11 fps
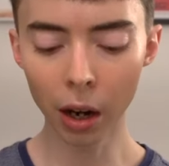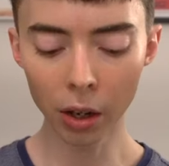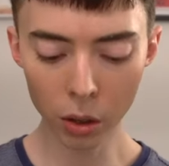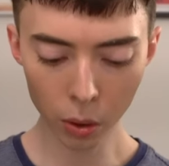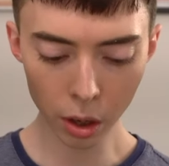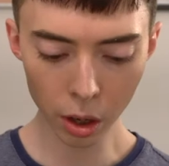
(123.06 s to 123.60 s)
I
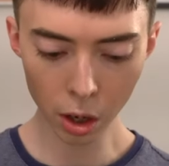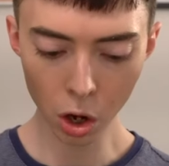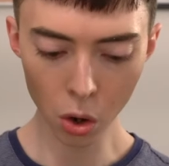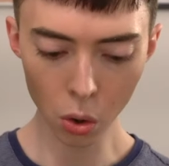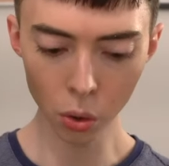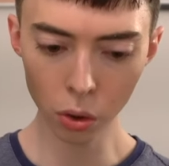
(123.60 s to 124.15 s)
just wanted to
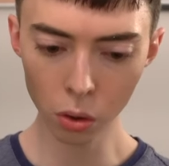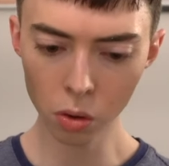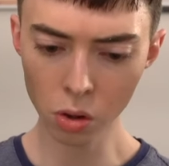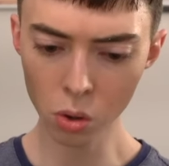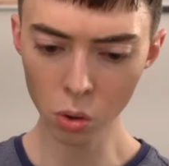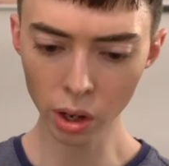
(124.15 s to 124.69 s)
go
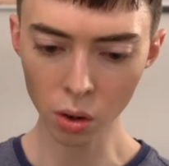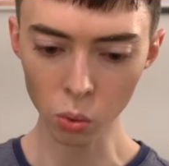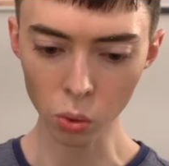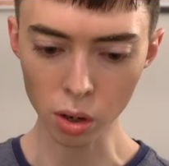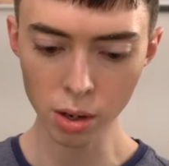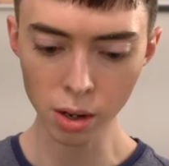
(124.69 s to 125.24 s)
do like a
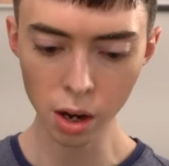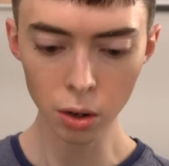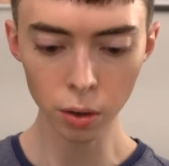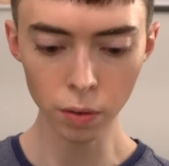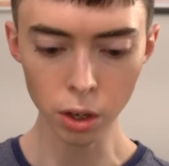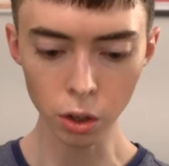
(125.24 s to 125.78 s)
rundown
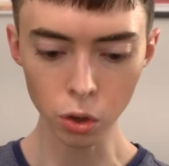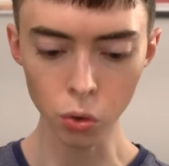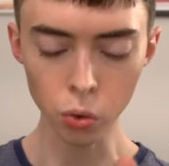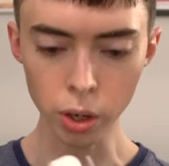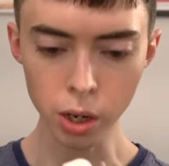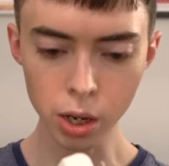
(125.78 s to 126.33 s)
of the
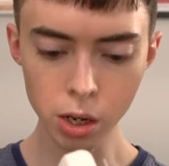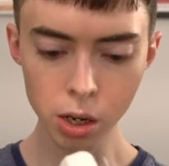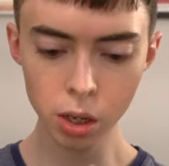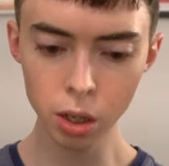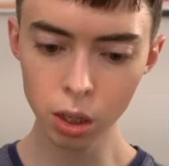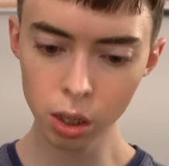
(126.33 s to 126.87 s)

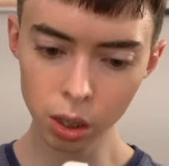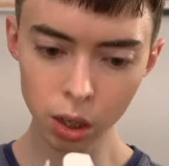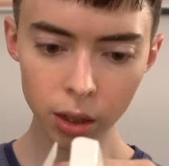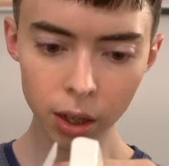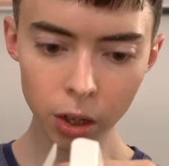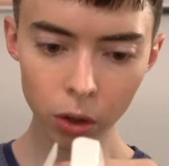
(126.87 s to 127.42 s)
ingredients.
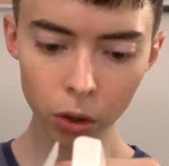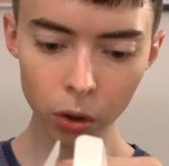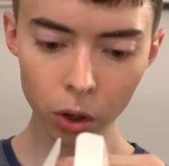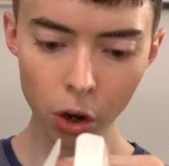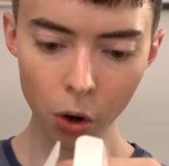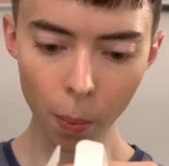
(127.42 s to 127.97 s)
It says that
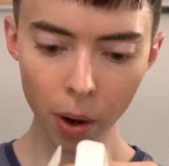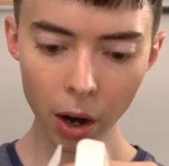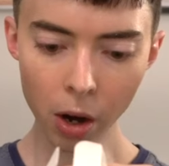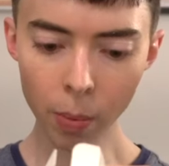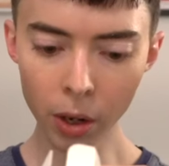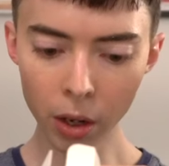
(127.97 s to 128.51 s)
there's no
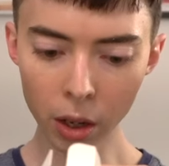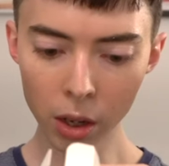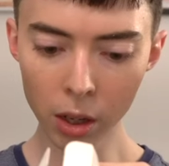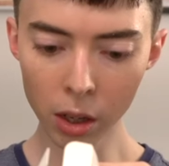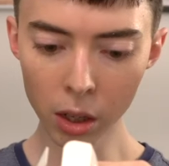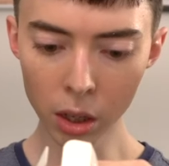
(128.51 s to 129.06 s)

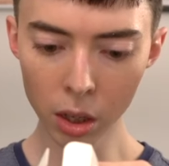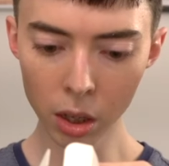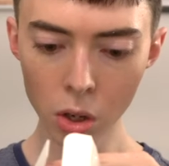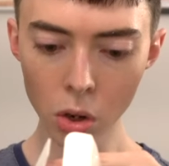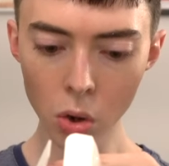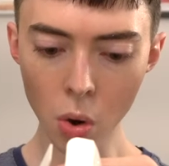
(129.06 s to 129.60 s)
parabens,
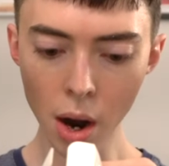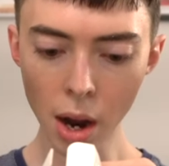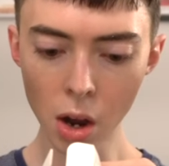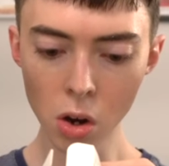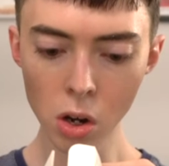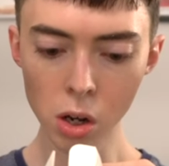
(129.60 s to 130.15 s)
no
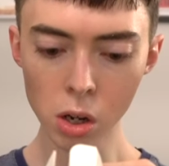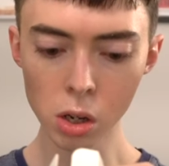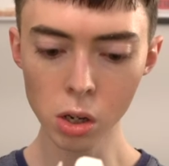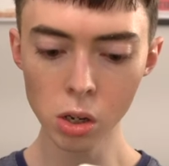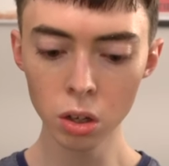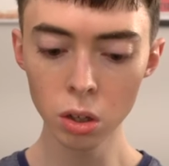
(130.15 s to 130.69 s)

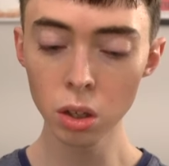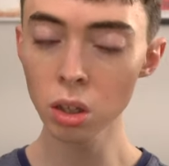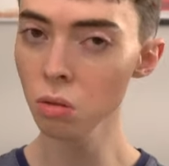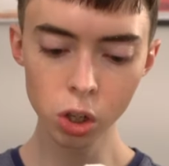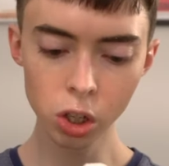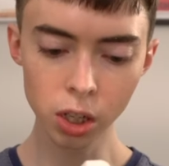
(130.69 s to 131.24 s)
alcohols,
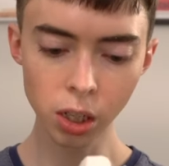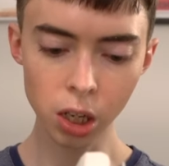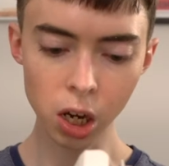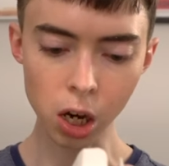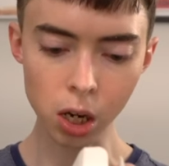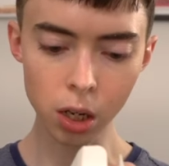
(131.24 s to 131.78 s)
which is
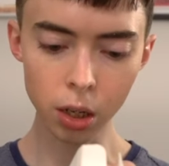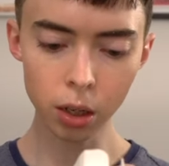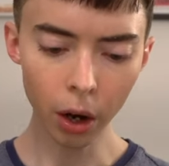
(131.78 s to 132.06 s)
nice.